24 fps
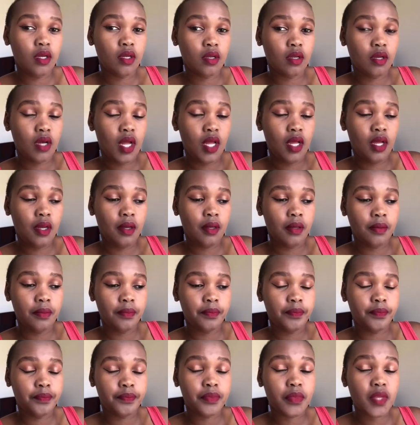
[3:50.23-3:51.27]
um
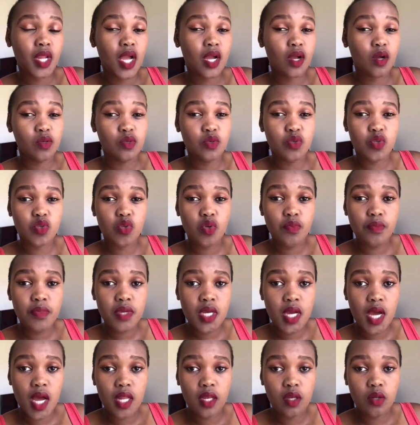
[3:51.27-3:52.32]
consuming
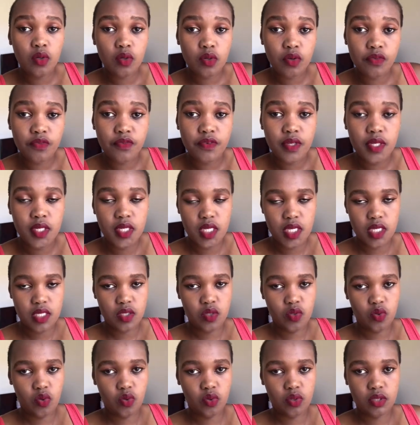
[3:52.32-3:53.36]
a lot of it is
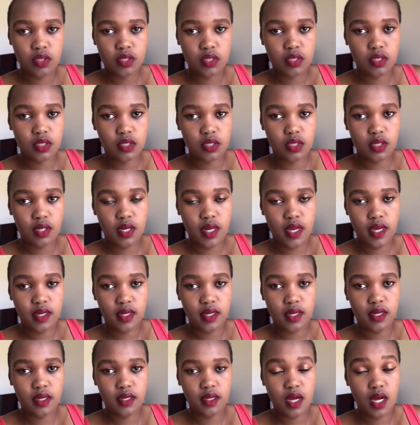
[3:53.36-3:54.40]
not like
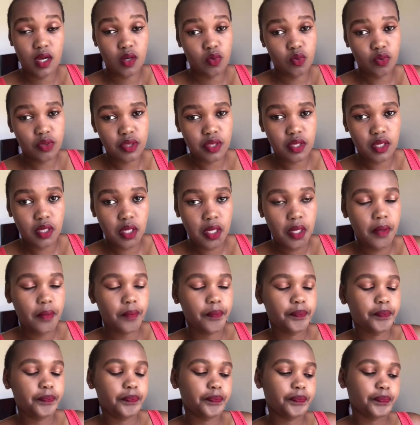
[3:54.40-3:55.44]
a good thing
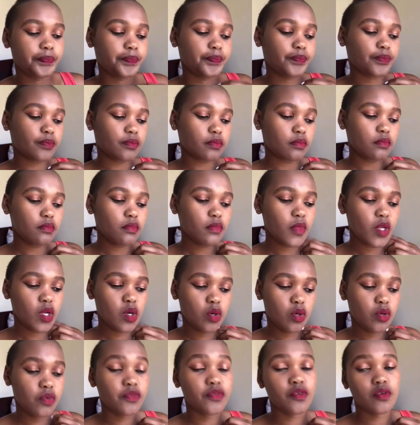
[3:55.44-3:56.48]

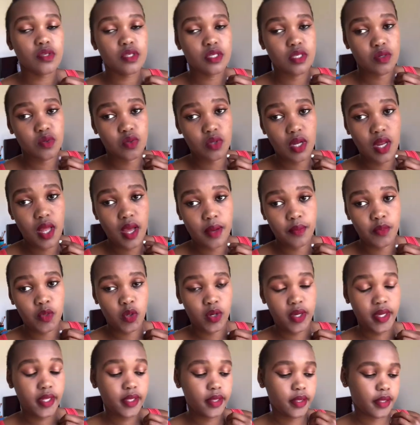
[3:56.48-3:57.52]
of course it will harm your
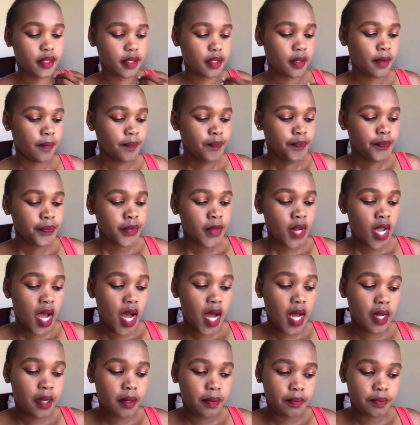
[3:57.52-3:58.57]
health
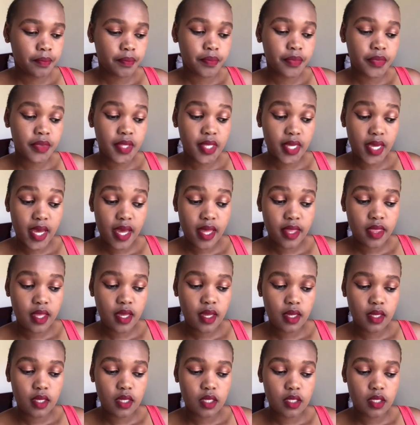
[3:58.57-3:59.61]
um, the other